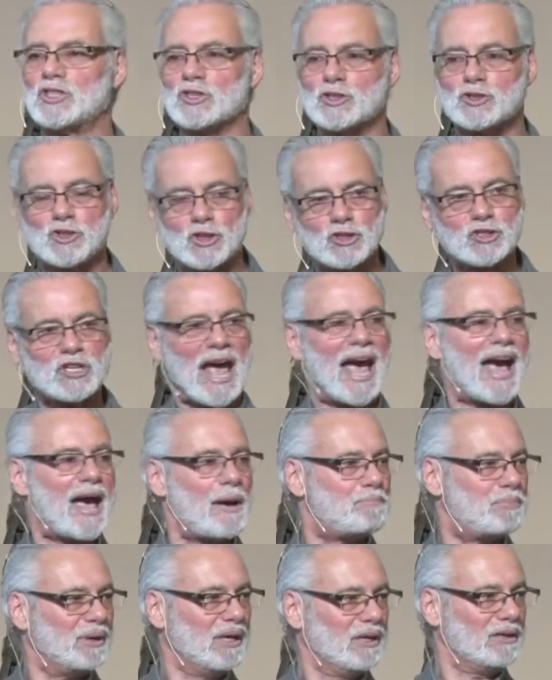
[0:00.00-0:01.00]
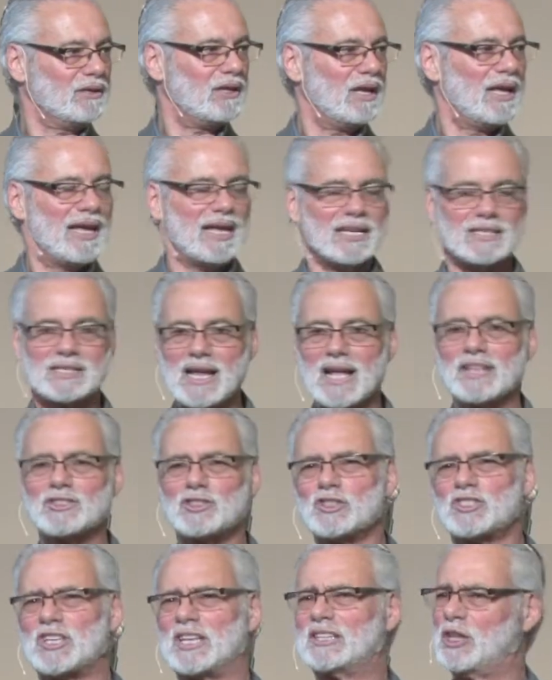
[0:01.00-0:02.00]
has just happened. It's not
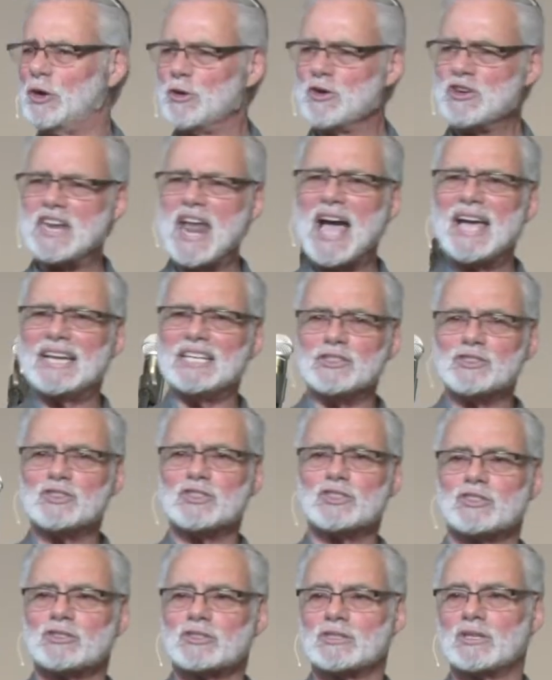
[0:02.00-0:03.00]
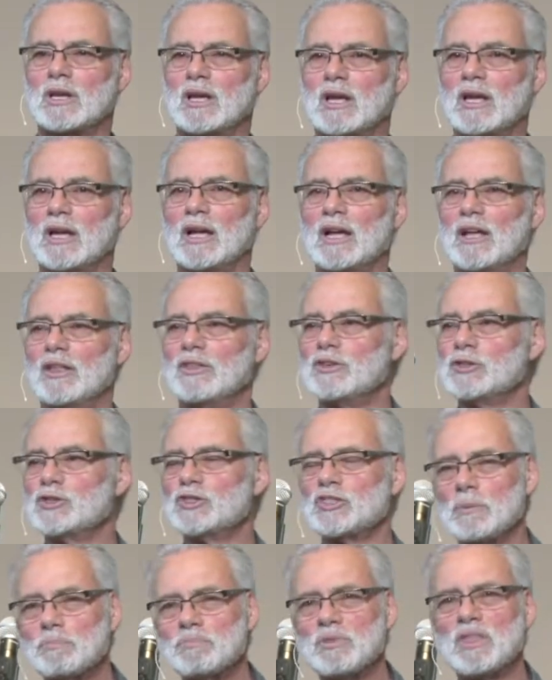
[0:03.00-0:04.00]
just that they're nice. There's
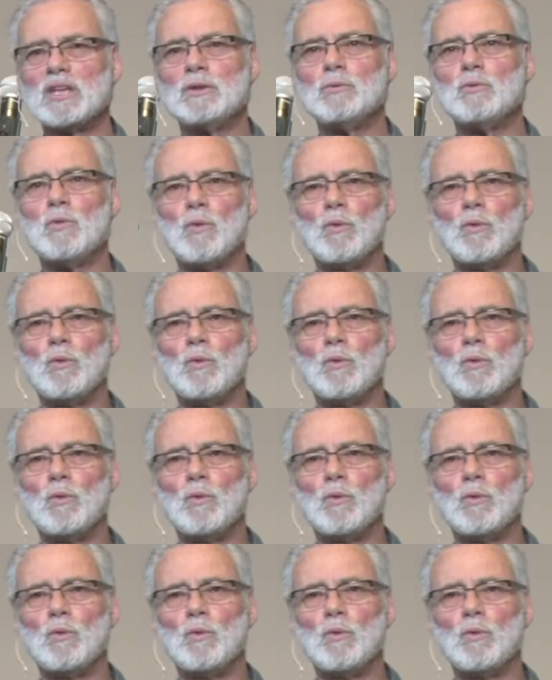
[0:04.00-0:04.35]
something